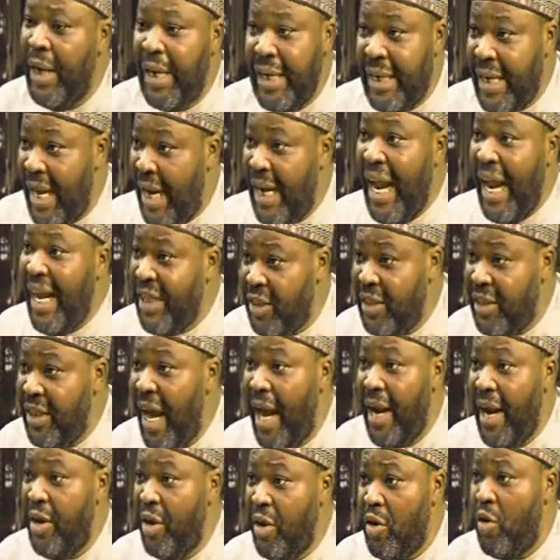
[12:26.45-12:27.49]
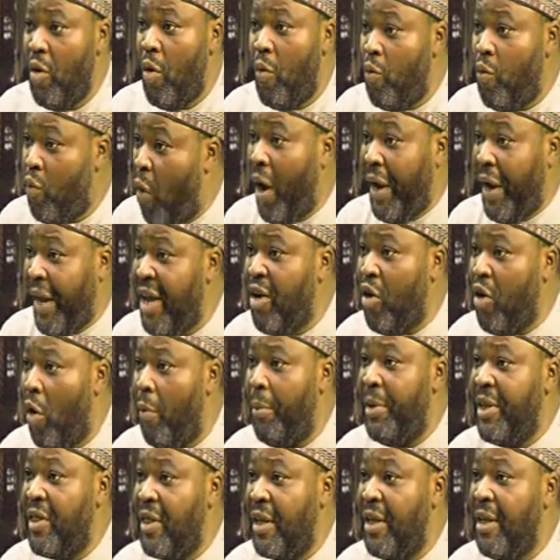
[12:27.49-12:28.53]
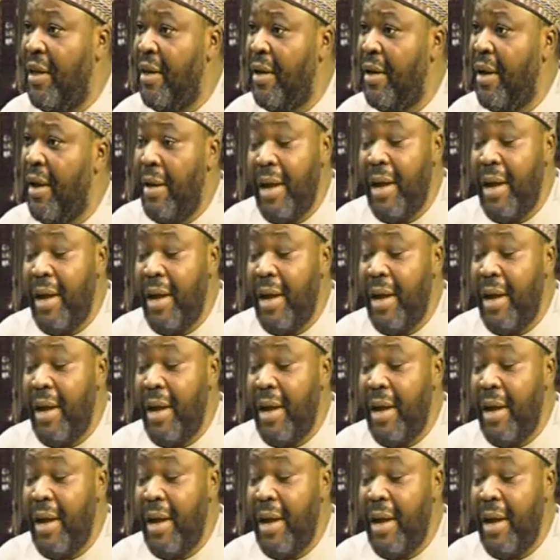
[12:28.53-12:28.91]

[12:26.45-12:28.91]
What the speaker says: the national, you know, working committee.